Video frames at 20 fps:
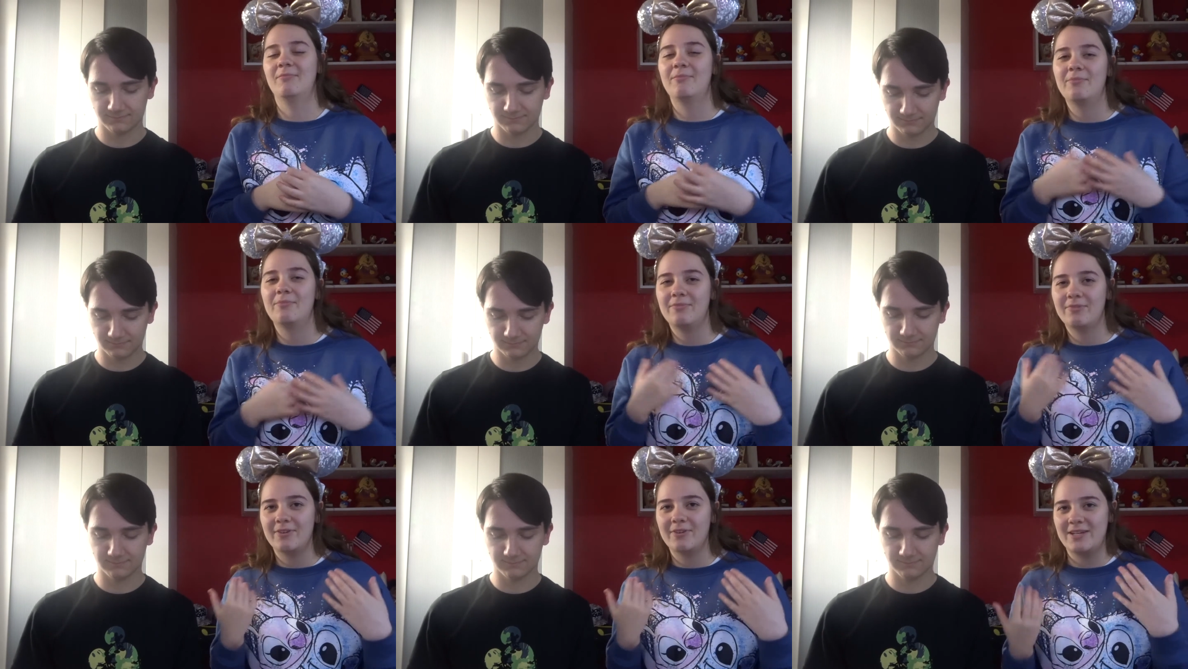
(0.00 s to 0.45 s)

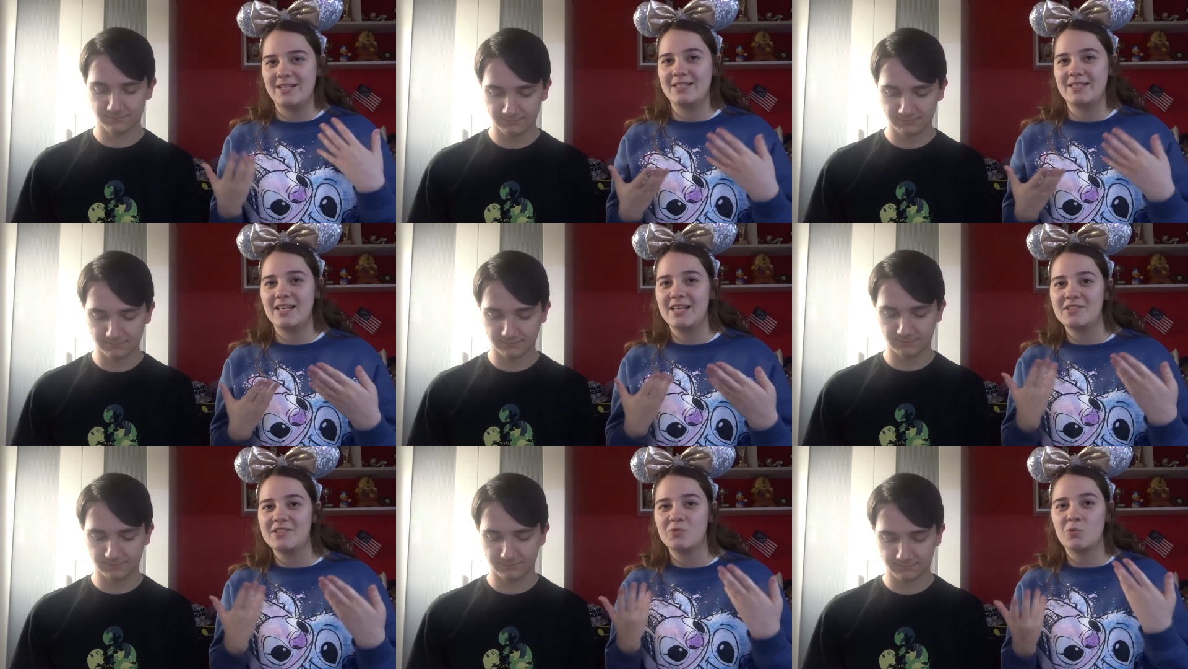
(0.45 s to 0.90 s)

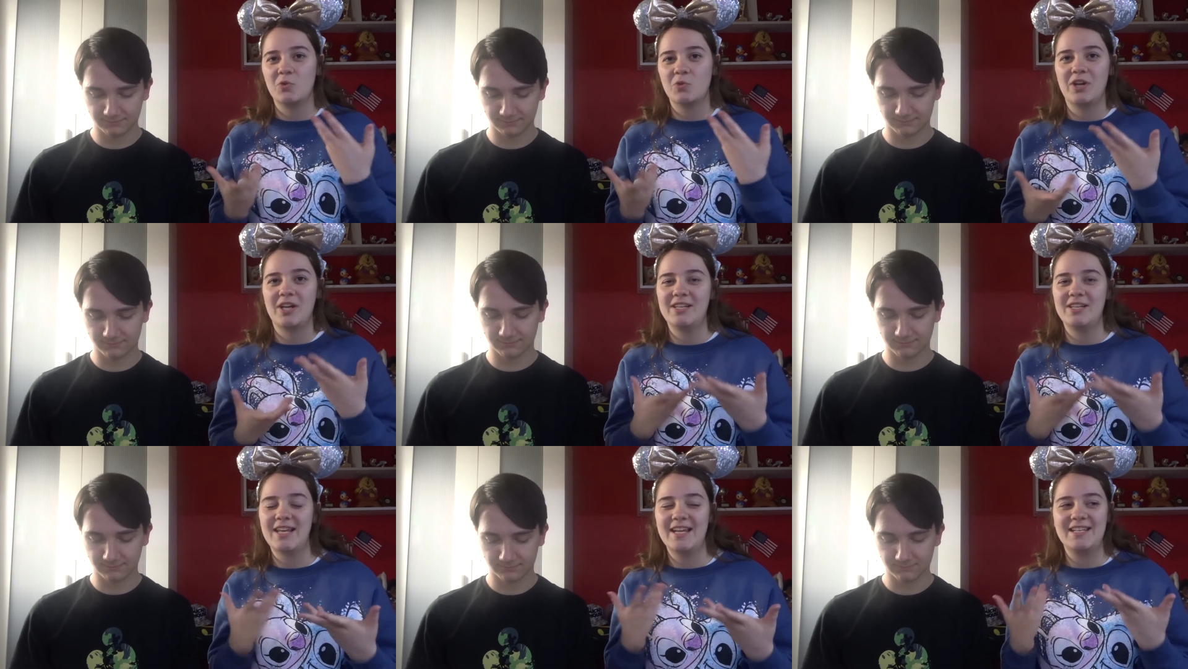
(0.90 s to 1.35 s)
Speaker 1: princess
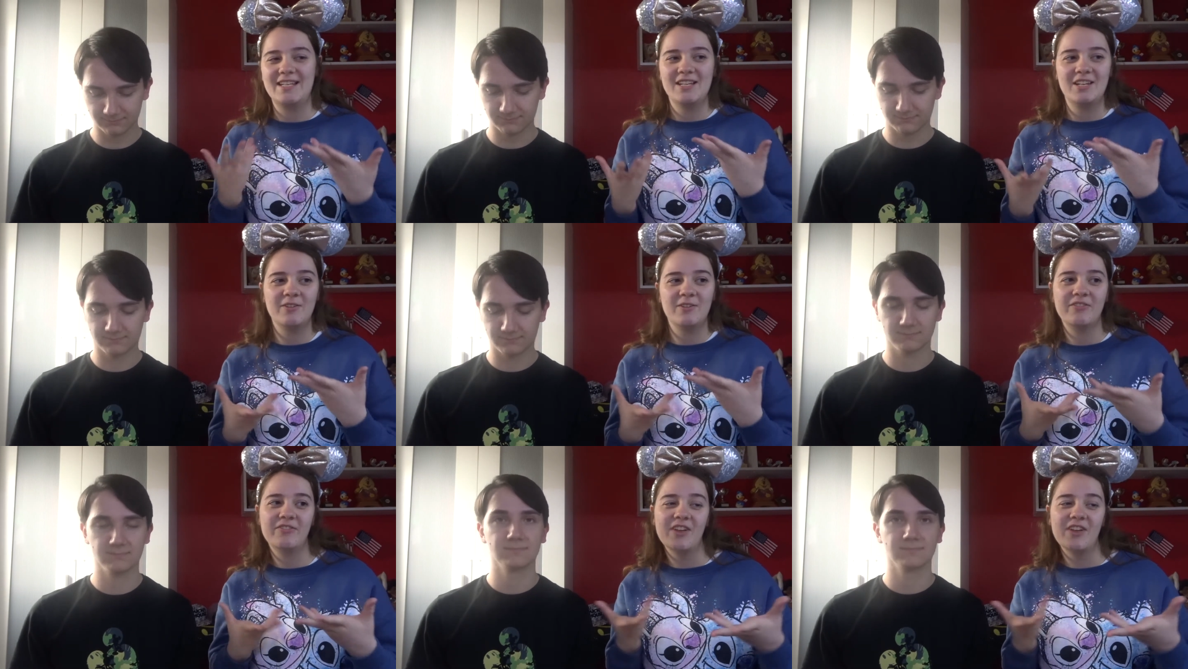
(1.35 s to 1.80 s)
orientated
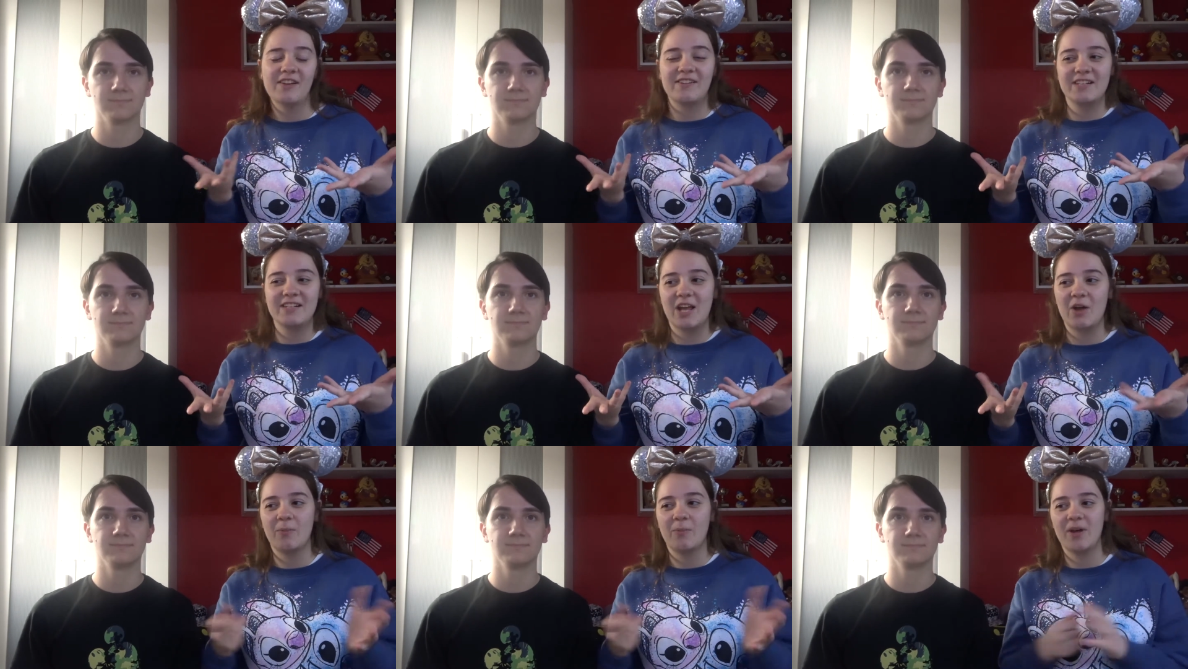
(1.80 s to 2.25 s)
fairy
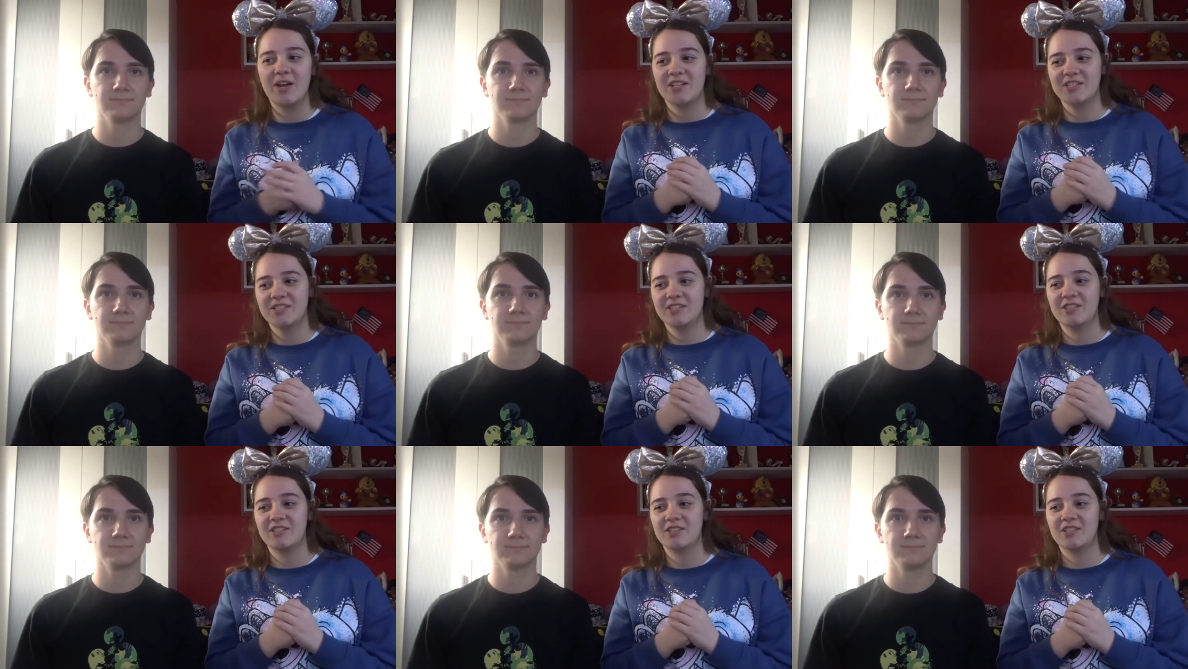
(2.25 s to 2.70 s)
tale
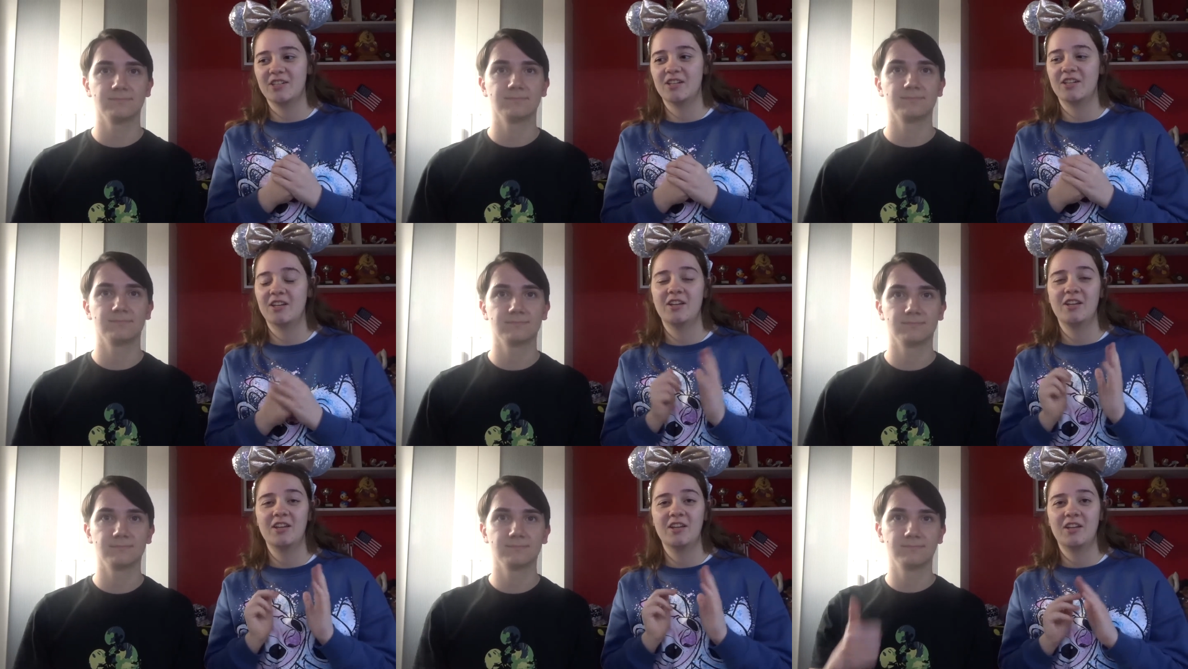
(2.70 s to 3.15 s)
person
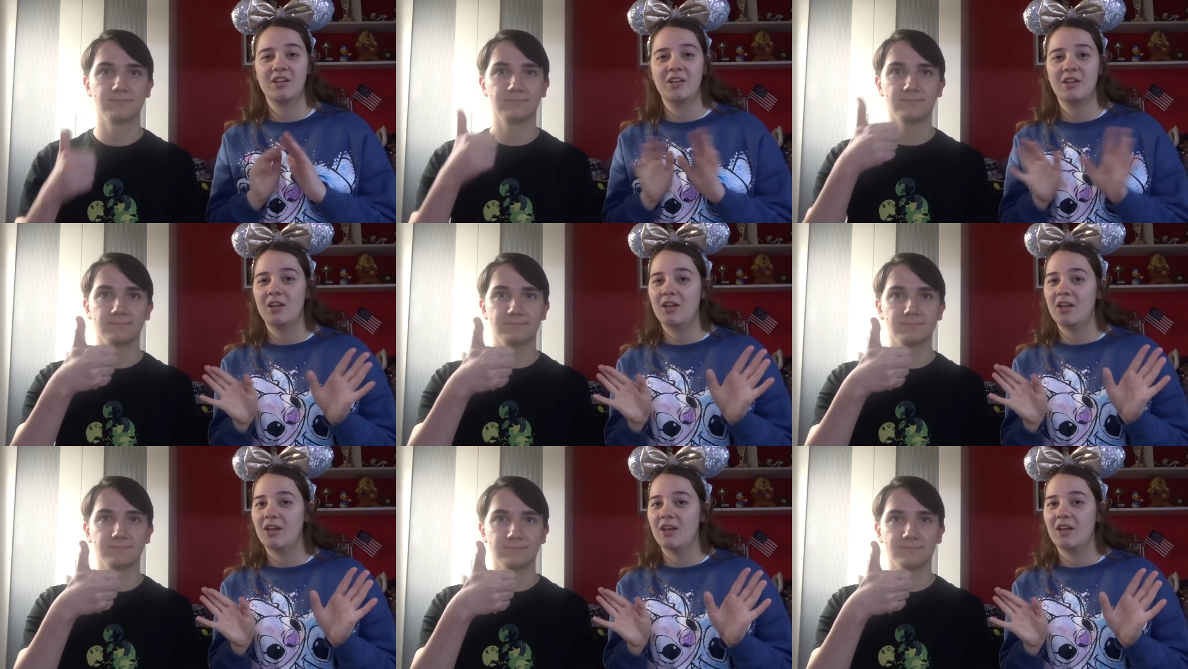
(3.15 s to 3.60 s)

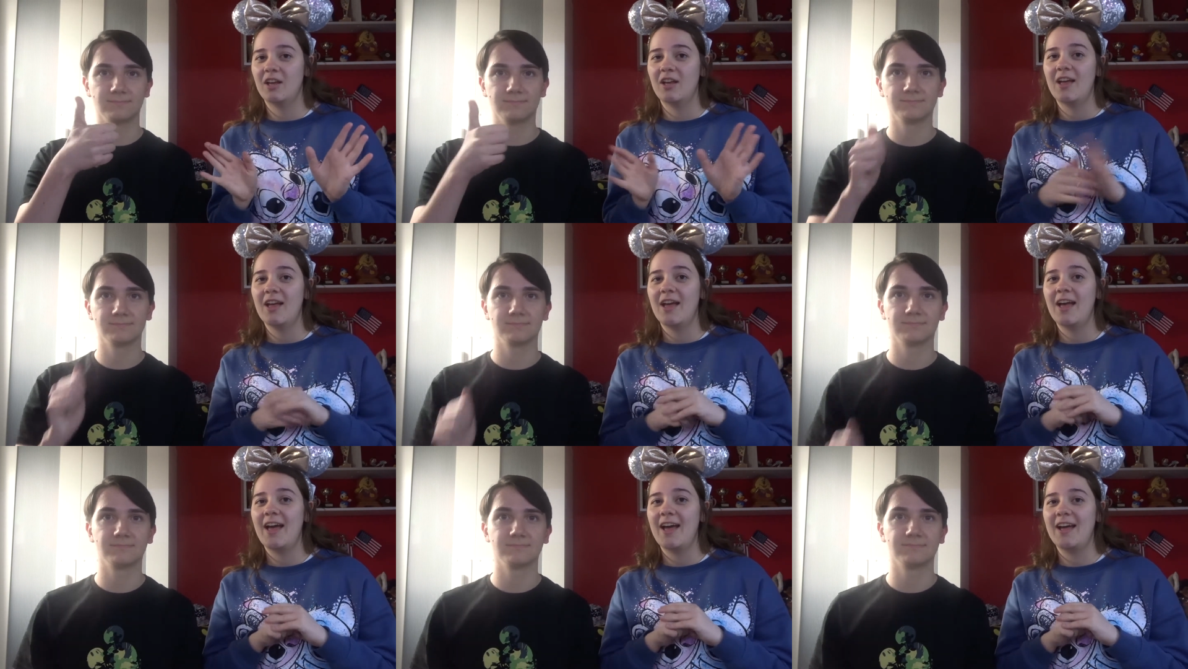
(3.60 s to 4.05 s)

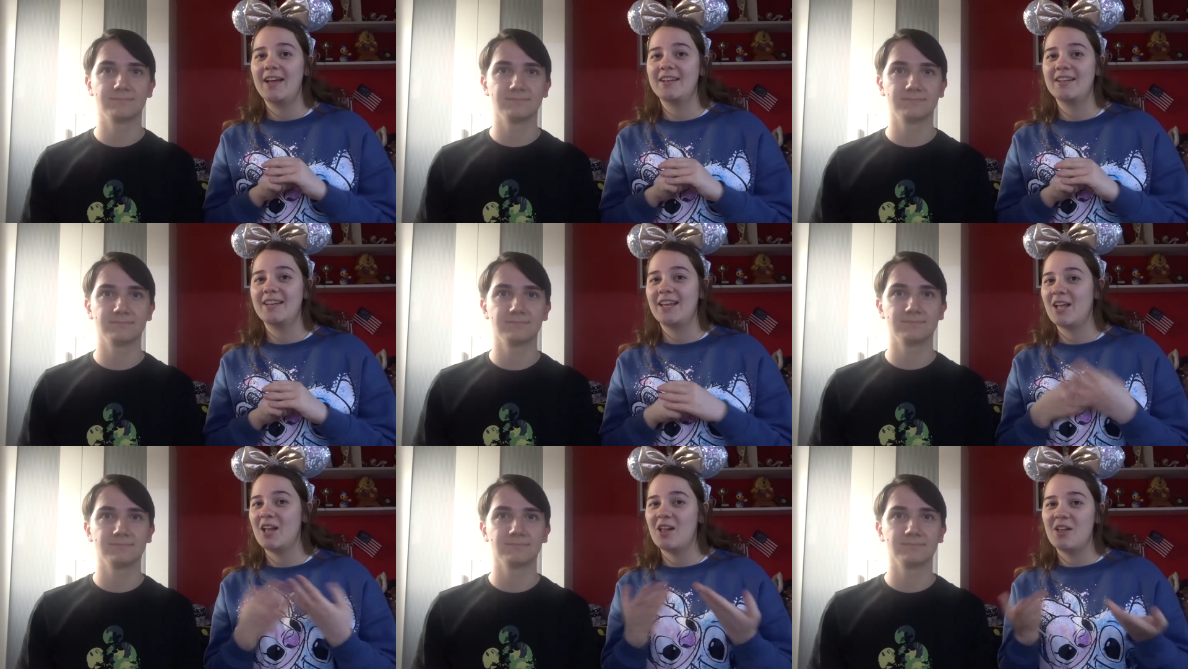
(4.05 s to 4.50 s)
and
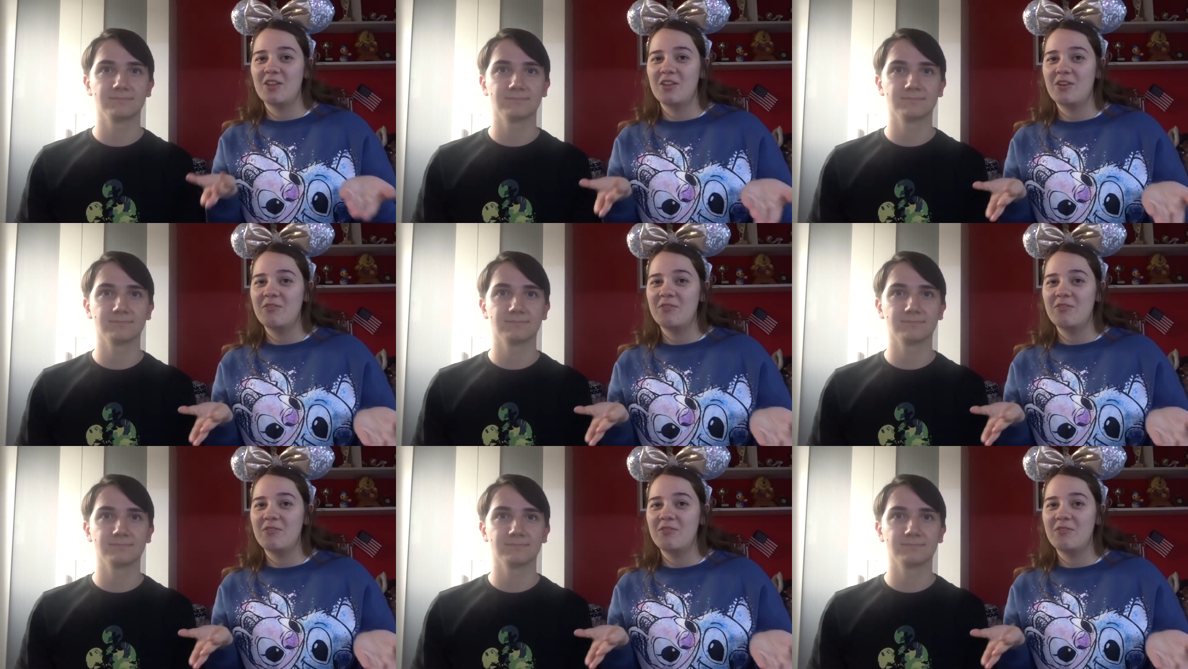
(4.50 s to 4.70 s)
you